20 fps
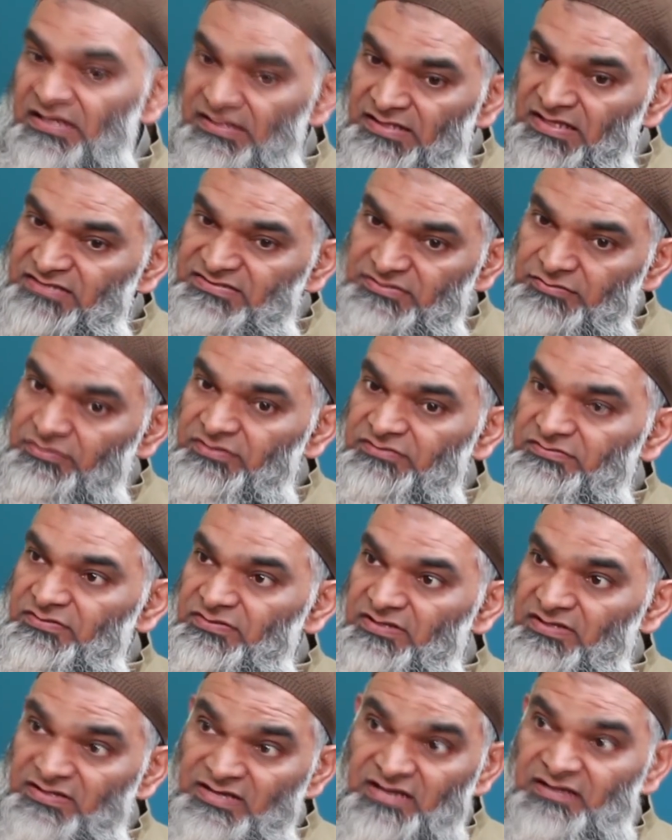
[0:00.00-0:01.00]
that's going
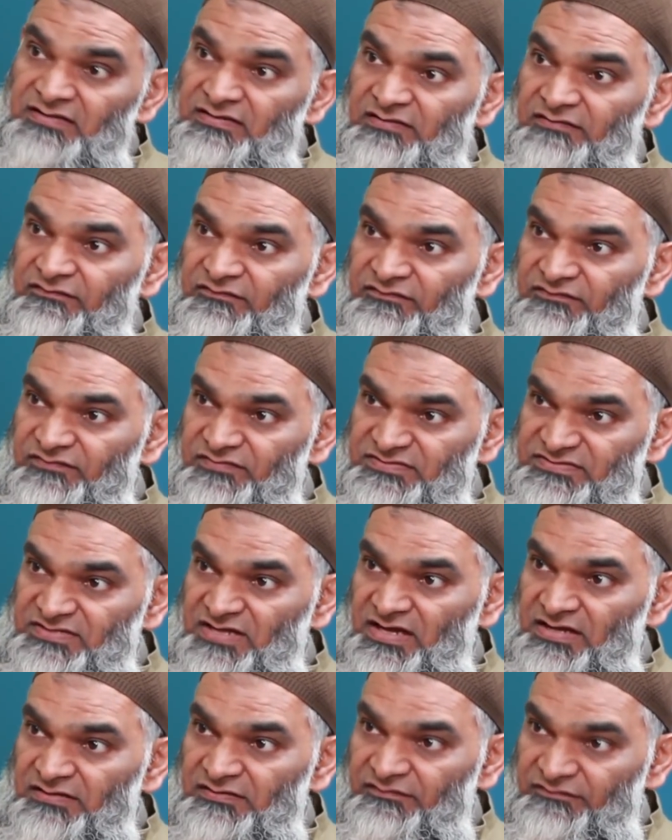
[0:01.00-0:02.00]
to the negative
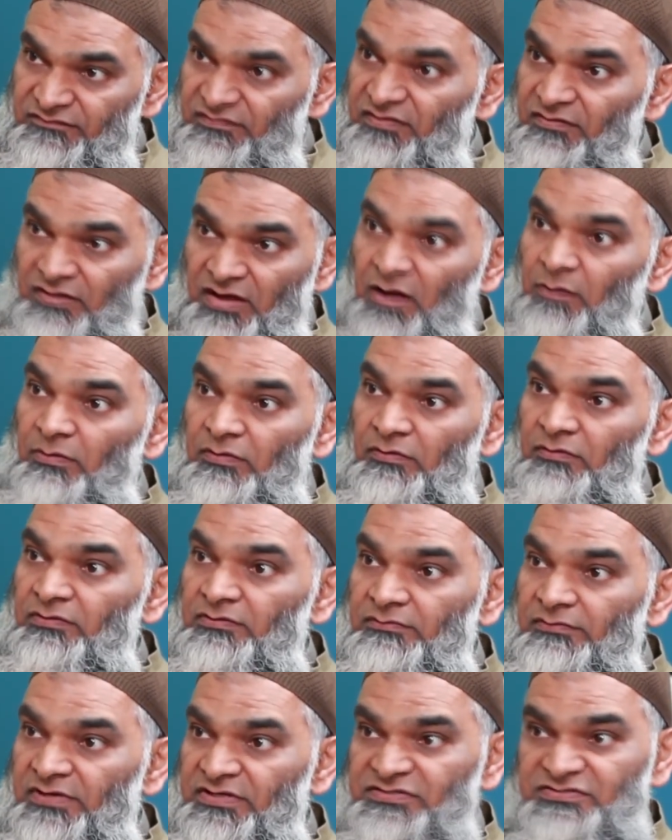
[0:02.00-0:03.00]
side of our
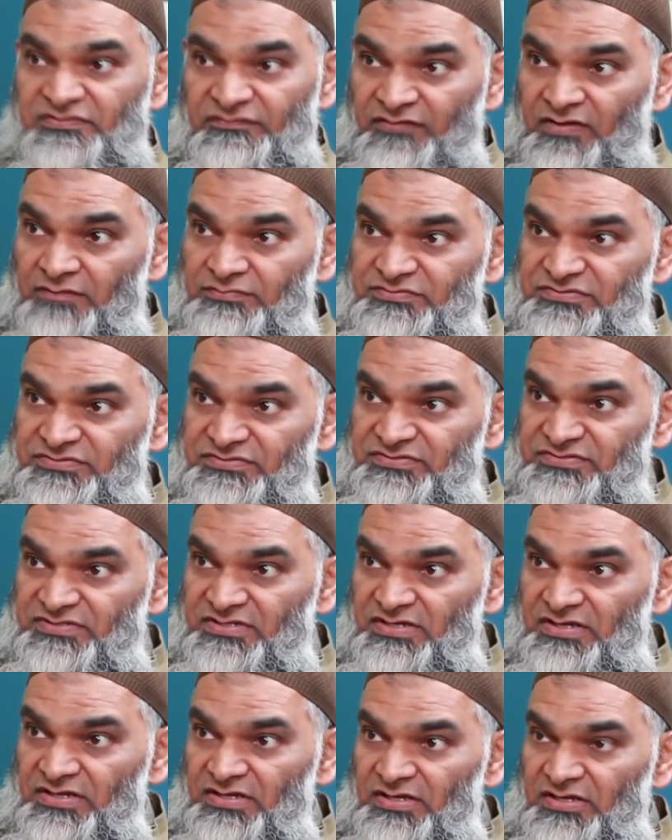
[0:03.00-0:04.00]
own range of options.
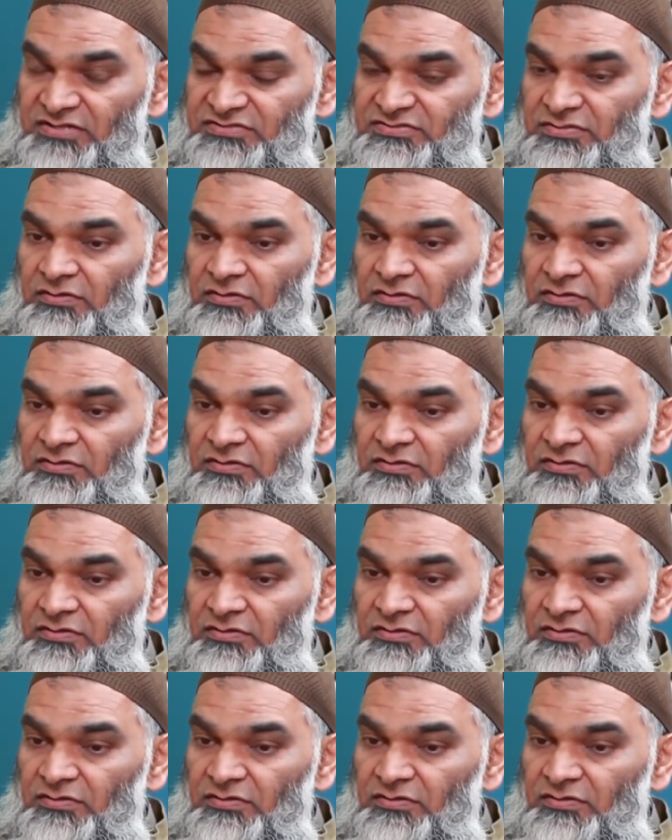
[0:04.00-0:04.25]
Mm.